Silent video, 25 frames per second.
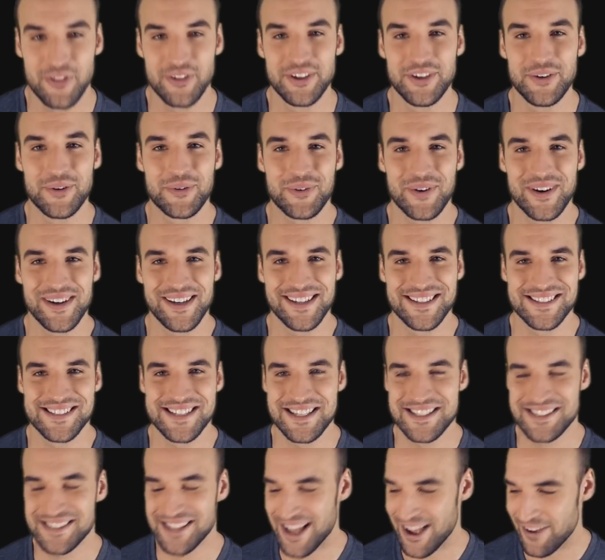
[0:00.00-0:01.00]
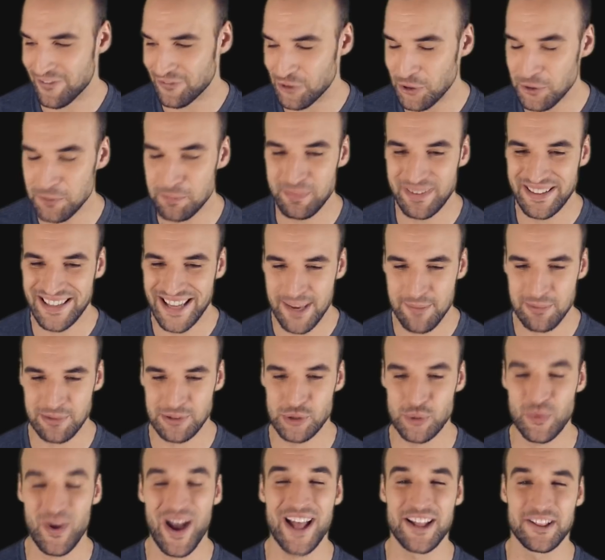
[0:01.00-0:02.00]
the Ukrainians is they have not been able
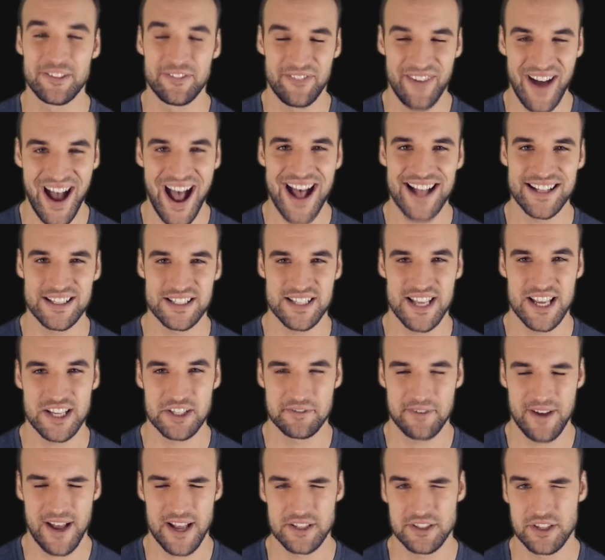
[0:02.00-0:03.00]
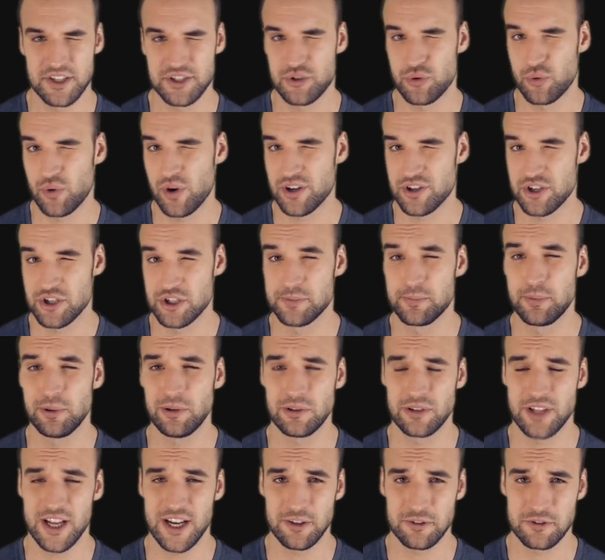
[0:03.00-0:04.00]
to advance as fast as the Russians
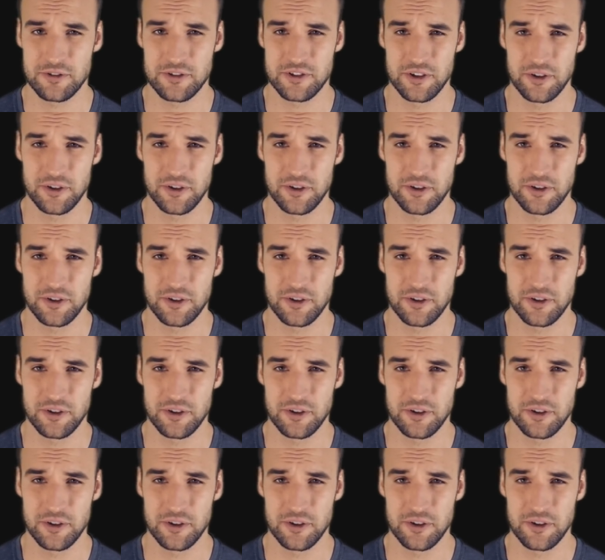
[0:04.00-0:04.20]
pulled out,